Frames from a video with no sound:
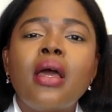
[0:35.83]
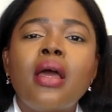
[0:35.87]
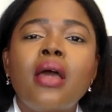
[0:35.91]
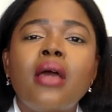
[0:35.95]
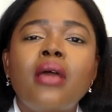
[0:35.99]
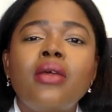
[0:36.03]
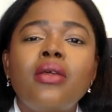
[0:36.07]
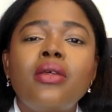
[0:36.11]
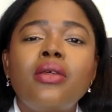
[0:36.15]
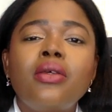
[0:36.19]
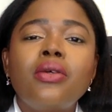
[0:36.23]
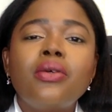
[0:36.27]

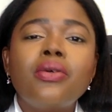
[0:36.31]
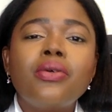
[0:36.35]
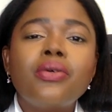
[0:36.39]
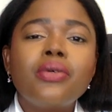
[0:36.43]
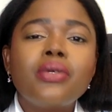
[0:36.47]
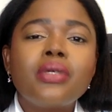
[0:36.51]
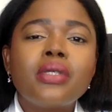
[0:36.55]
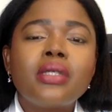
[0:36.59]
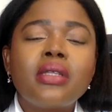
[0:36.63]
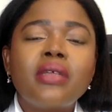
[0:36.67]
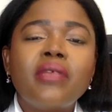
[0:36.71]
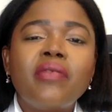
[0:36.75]

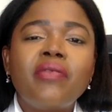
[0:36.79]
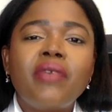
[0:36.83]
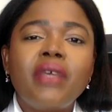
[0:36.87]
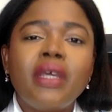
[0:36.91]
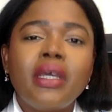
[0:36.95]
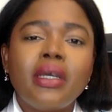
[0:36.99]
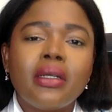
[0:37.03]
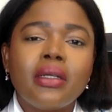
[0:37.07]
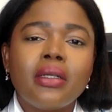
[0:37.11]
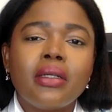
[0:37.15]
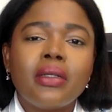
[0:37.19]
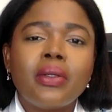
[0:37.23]
use the
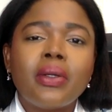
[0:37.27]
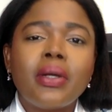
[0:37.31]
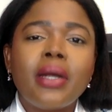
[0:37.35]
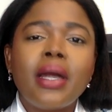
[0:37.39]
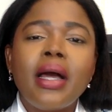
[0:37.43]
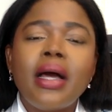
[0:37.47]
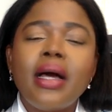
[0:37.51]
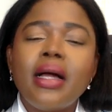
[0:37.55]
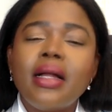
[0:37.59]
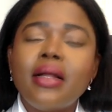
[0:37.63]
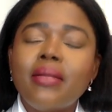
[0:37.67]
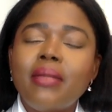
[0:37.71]
vehicle or
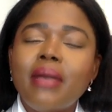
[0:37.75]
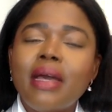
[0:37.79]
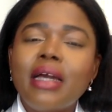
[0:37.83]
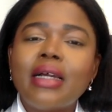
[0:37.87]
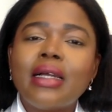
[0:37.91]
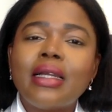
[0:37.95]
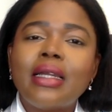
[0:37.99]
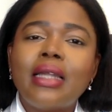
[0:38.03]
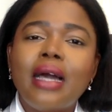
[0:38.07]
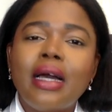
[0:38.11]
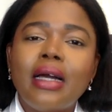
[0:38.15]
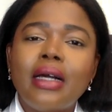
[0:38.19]
help my
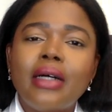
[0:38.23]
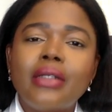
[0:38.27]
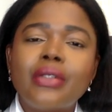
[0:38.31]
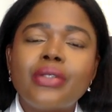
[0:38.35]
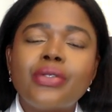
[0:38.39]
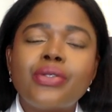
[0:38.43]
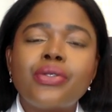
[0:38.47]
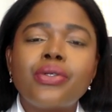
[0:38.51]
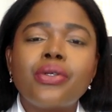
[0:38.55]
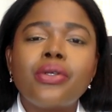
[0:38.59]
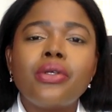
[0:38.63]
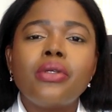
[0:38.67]

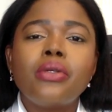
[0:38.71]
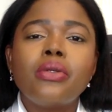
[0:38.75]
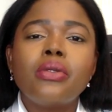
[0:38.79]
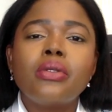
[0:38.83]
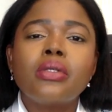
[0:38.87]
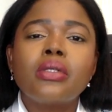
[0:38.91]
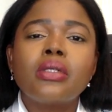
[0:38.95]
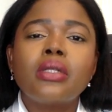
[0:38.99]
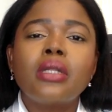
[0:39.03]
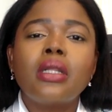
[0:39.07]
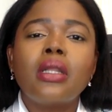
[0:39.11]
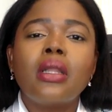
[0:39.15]
clients to
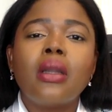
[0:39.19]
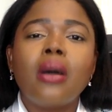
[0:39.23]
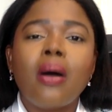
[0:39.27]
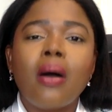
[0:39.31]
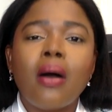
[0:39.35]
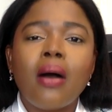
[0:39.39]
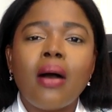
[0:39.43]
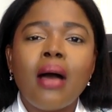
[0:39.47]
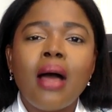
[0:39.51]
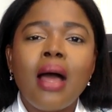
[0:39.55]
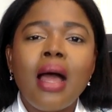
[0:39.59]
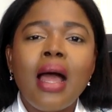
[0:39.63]
use the
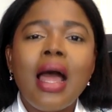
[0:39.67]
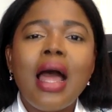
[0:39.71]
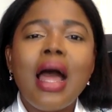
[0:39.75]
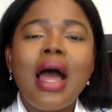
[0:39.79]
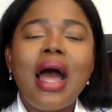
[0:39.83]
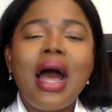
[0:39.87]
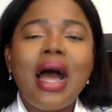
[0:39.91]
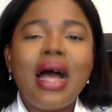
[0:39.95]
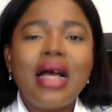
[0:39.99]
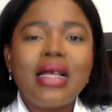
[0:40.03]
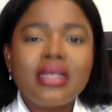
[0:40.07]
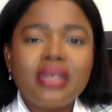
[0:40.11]
law
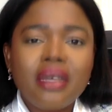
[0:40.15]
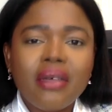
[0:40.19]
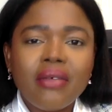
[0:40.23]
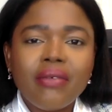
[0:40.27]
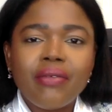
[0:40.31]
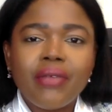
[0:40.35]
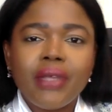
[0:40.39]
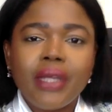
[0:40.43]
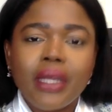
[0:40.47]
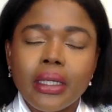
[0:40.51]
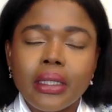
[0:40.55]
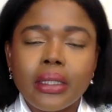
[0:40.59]
as a
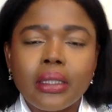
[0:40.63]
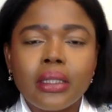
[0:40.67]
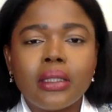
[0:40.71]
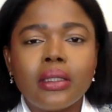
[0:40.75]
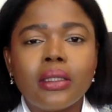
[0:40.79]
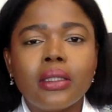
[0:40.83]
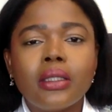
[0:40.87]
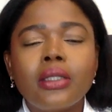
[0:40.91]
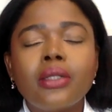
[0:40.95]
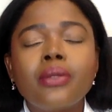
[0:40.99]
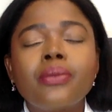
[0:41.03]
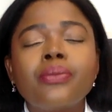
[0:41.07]

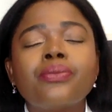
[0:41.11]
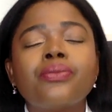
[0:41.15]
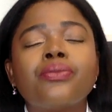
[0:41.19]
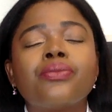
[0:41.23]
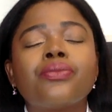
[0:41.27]
vehicle